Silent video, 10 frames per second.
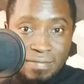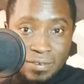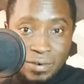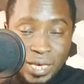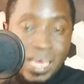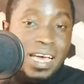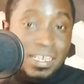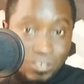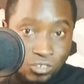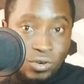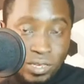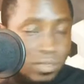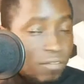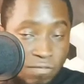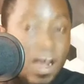okay, and drinks,
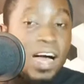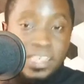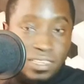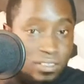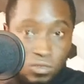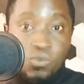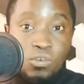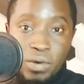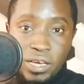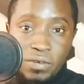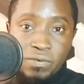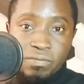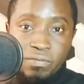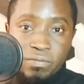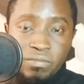fine, it's good by you.
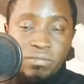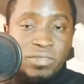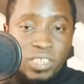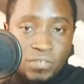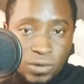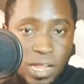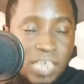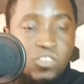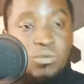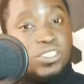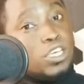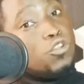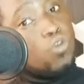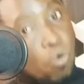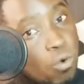If you like, you may say
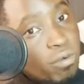no,